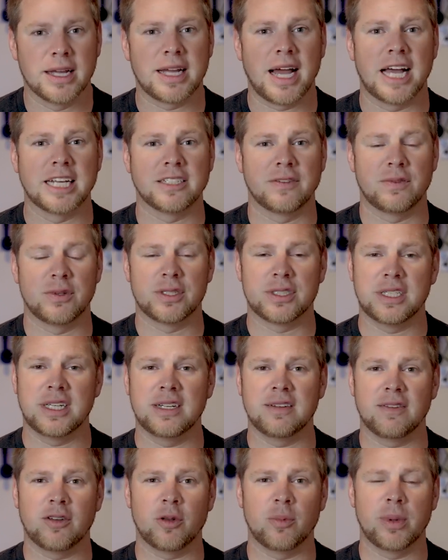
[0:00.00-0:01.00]
Guys, if you've
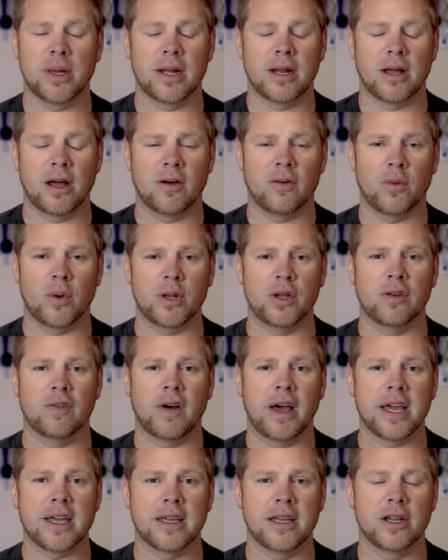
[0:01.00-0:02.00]
seen a little bit of what you
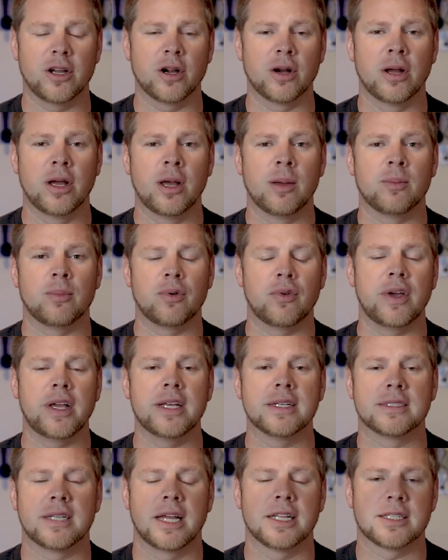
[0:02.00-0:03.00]
like here,
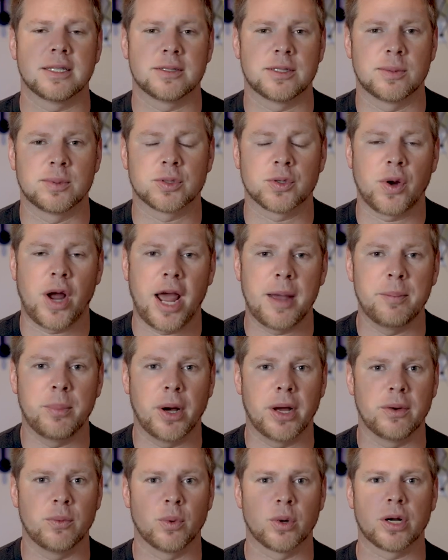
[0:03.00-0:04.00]
please hit the subscribe
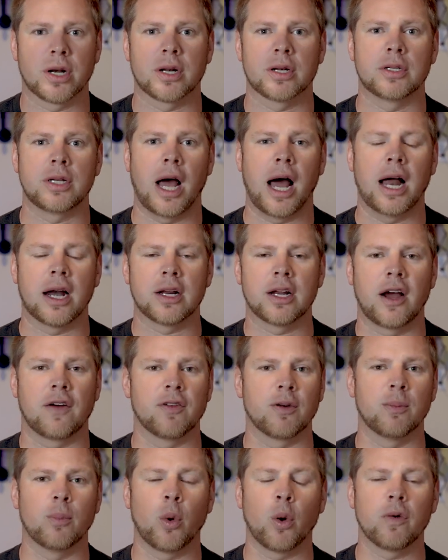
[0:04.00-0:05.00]
button. We're gonna
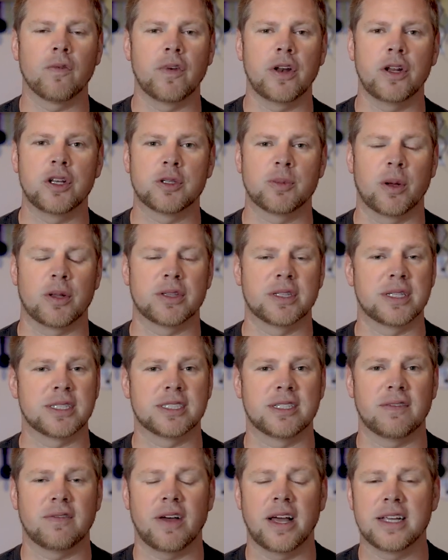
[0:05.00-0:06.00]
uncover more videos about this
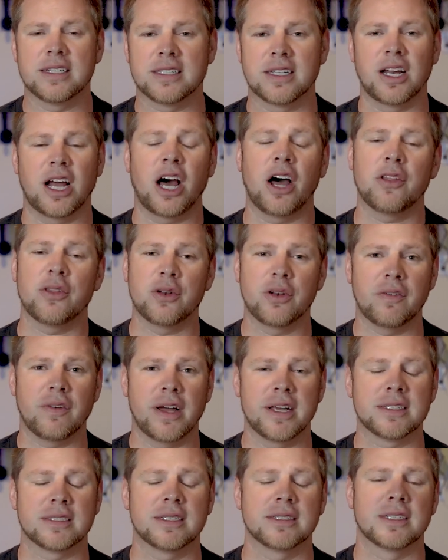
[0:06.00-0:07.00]
device and other
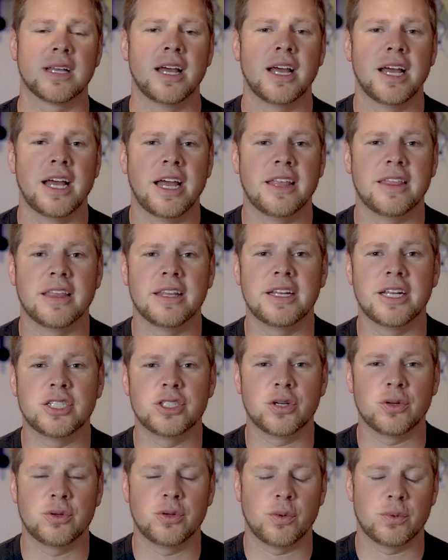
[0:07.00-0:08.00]
devices in the
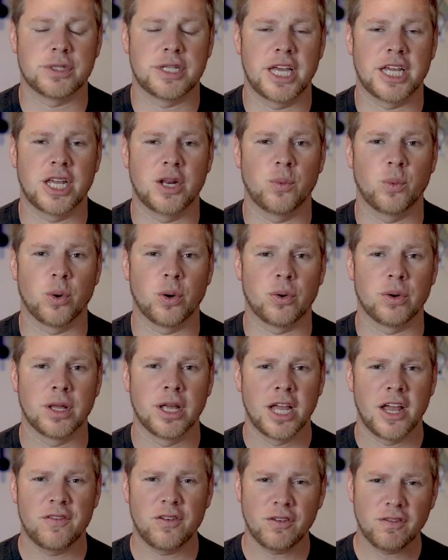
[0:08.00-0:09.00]
digital note-taking world.
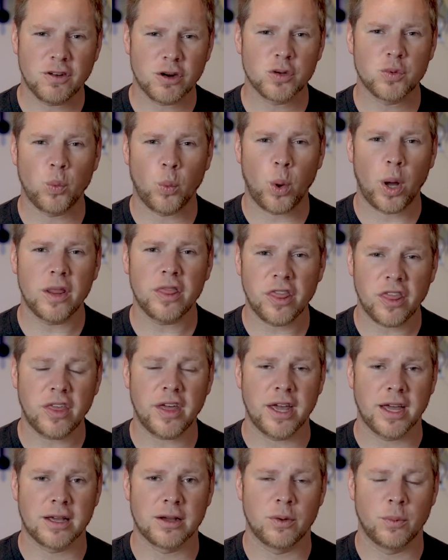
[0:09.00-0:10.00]
If you've learned one
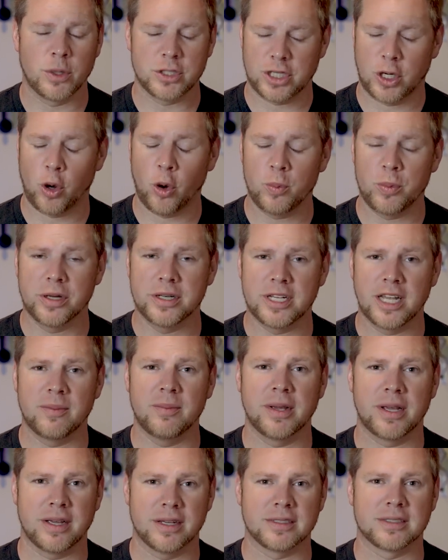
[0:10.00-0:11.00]
thing, which I hope you did
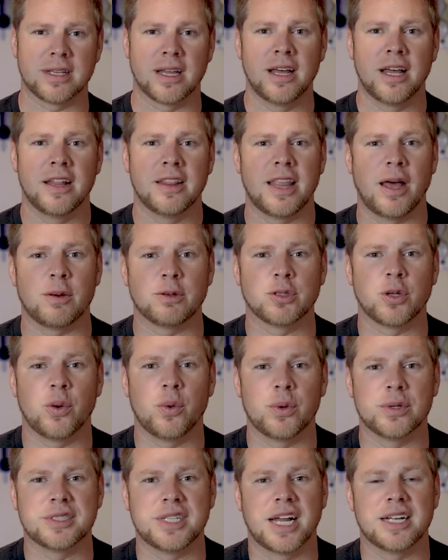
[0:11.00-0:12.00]
because that was the
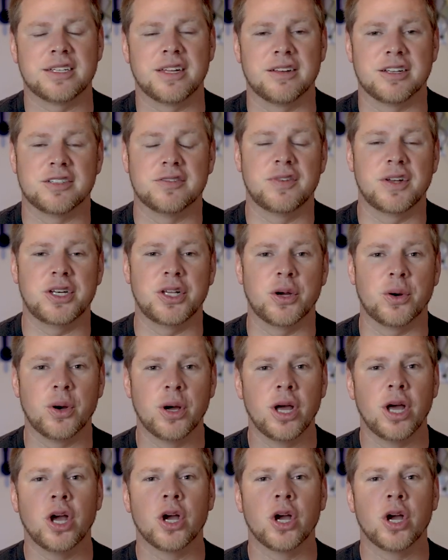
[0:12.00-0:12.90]
whole intent of this video,